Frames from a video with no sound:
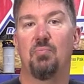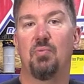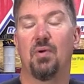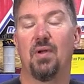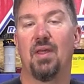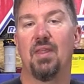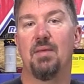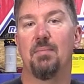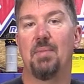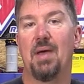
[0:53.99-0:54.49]

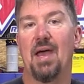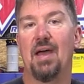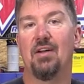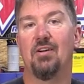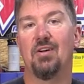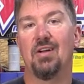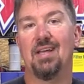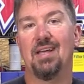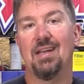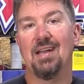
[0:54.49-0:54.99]
put on the
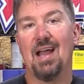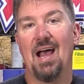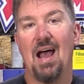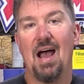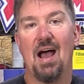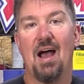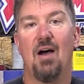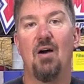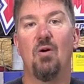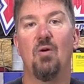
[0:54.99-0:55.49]
battery and
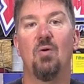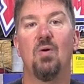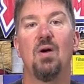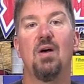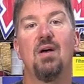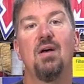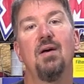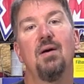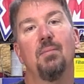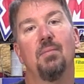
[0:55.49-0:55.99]
how
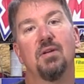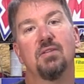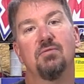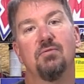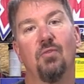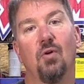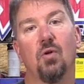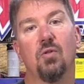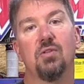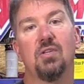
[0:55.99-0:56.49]
much
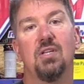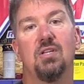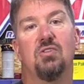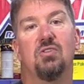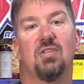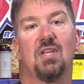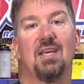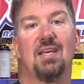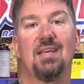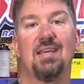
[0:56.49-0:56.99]

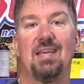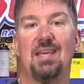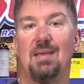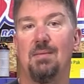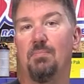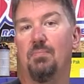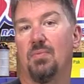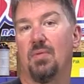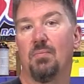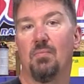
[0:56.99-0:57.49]
voltage they
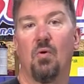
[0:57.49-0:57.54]
keep.